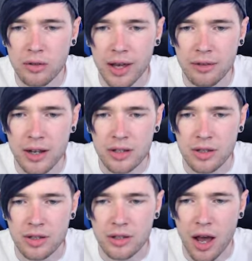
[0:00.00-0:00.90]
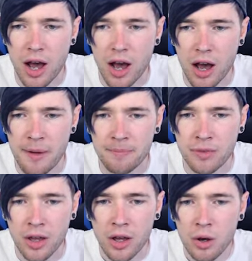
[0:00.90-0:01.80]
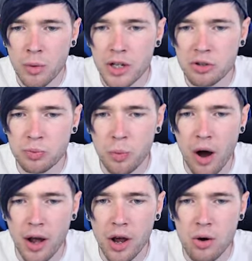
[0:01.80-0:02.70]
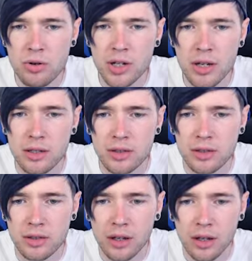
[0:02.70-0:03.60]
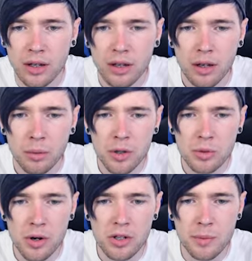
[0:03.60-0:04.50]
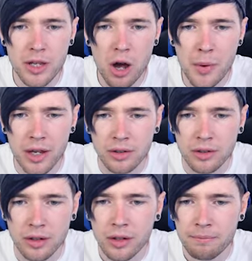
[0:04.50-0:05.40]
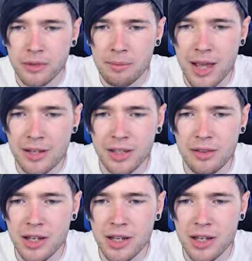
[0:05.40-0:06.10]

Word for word: of elevators. Um, which one? Oh, jeez. Which one do we go in? I'm guessing